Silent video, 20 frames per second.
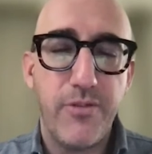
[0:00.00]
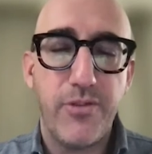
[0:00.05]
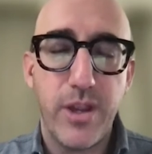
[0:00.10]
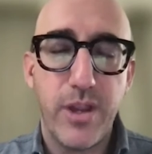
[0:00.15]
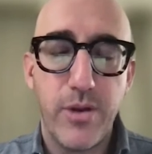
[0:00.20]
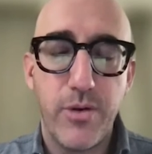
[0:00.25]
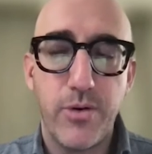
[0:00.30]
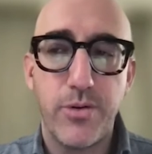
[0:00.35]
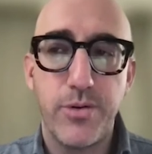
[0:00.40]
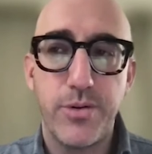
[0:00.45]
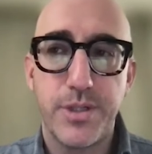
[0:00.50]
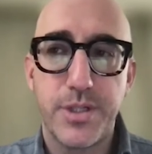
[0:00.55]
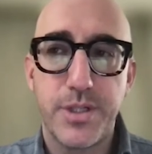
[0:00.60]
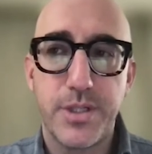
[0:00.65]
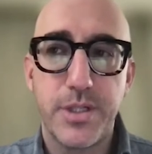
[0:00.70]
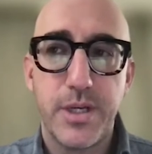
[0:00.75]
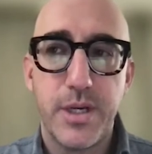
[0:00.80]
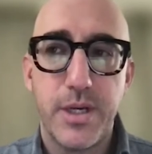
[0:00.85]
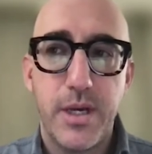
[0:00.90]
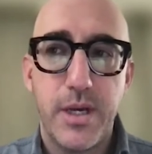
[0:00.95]

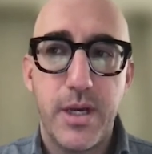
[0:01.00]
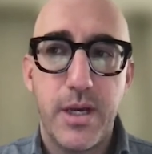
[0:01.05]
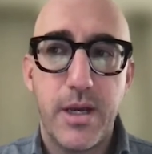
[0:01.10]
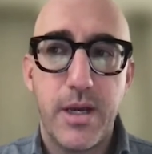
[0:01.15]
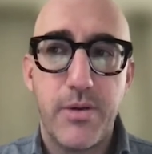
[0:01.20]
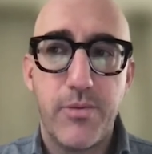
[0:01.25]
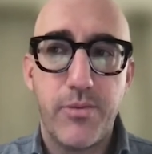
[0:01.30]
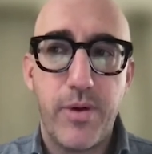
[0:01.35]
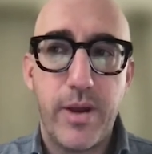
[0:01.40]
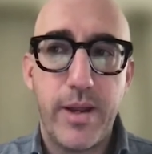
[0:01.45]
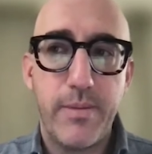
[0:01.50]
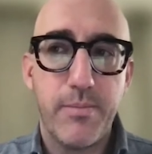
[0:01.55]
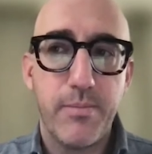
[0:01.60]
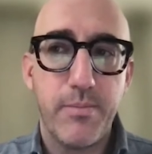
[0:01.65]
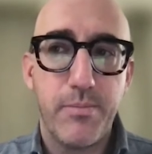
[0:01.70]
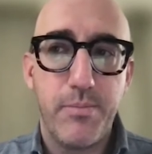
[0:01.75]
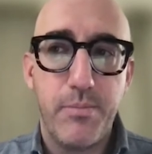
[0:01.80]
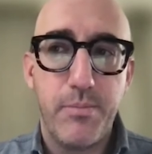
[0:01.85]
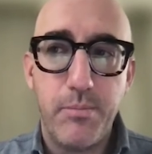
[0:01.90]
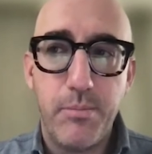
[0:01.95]
years, right,
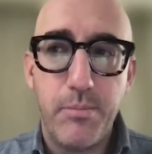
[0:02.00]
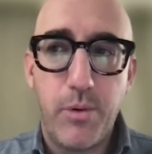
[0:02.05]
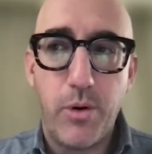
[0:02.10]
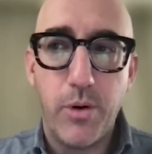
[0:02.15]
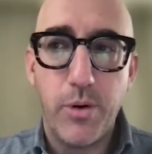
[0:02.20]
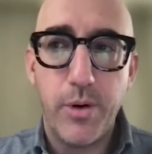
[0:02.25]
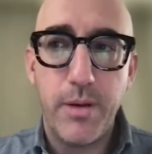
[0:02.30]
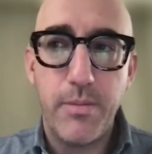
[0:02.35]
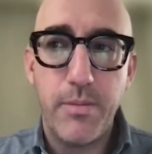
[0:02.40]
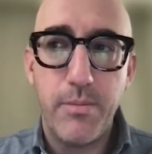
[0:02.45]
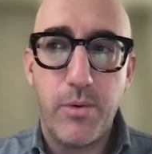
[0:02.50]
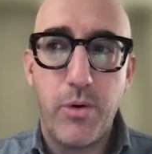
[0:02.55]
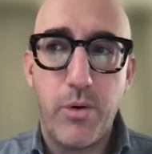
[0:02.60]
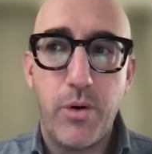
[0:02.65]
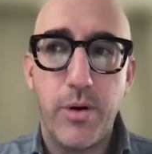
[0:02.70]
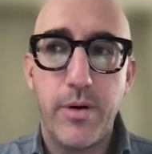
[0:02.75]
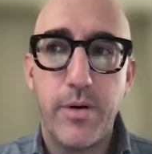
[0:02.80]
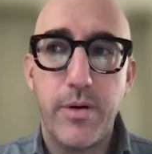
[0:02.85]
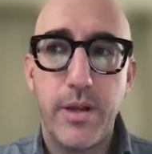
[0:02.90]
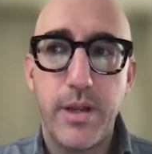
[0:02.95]
more and
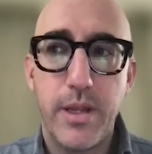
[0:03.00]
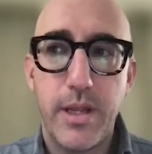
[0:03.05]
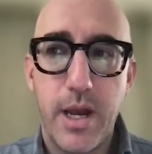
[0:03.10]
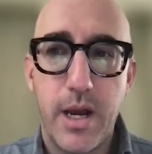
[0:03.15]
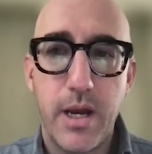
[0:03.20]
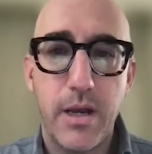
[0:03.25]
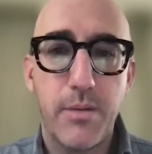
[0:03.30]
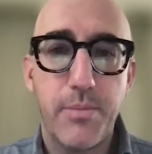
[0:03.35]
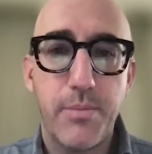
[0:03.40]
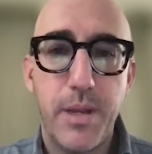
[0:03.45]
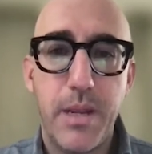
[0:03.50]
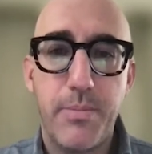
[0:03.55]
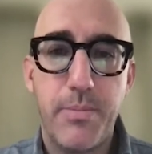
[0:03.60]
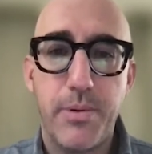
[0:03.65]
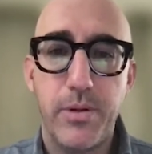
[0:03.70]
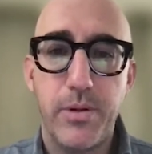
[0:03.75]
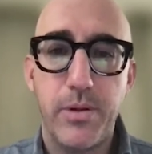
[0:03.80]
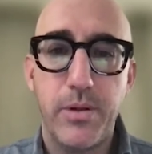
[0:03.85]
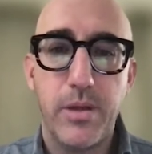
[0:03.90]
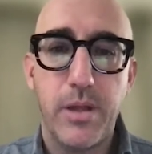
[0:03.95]
more young
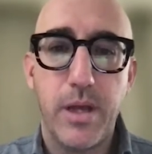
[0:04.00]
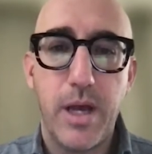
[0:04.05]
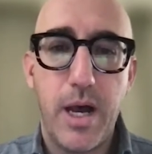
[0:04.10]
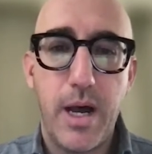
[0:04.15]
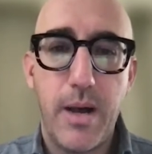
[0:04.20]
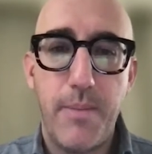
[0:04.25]
people,